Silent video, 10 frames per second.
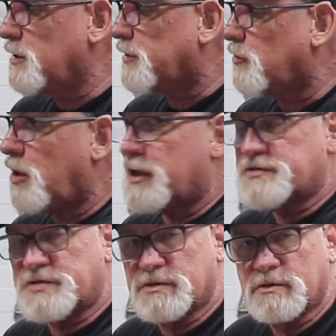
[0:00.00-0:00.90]

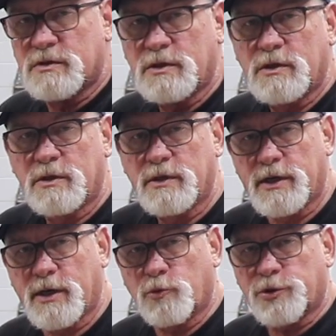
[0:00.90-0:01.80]
across,
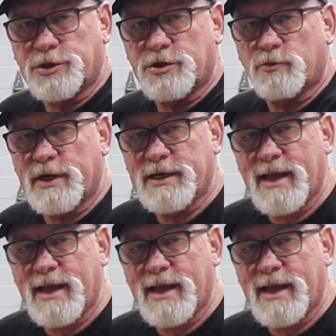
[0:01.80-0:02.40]
working your way